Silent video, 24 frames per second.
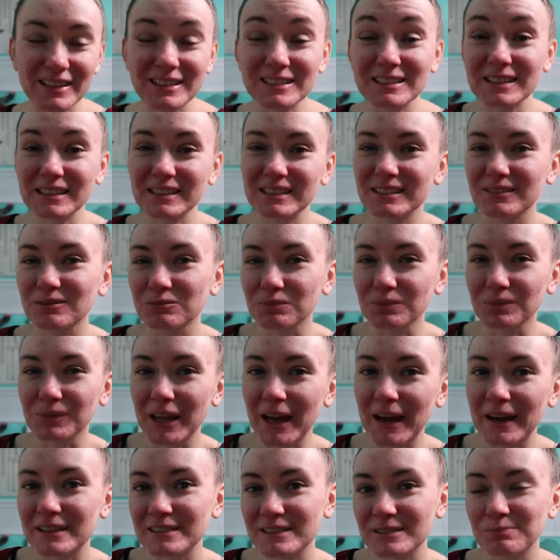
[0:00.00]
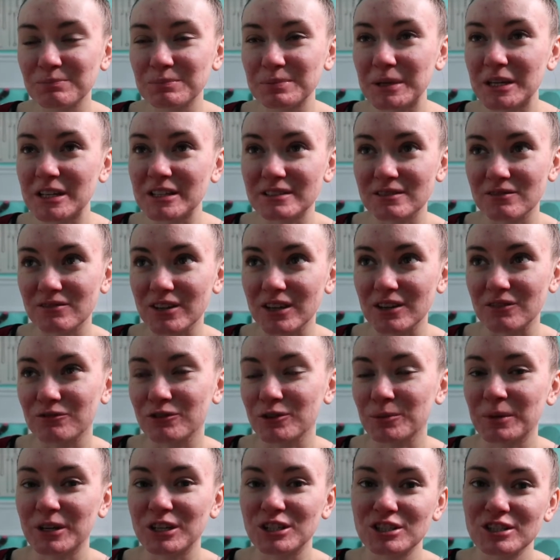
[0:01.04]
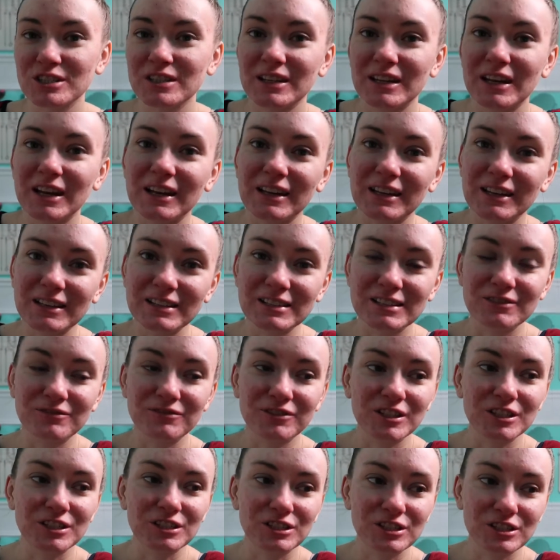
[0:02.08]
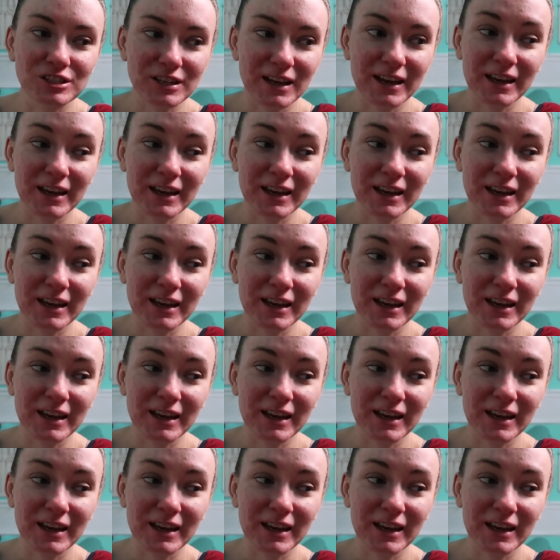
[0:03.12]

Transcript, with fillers: That's like the last piece of the information that I need to finish,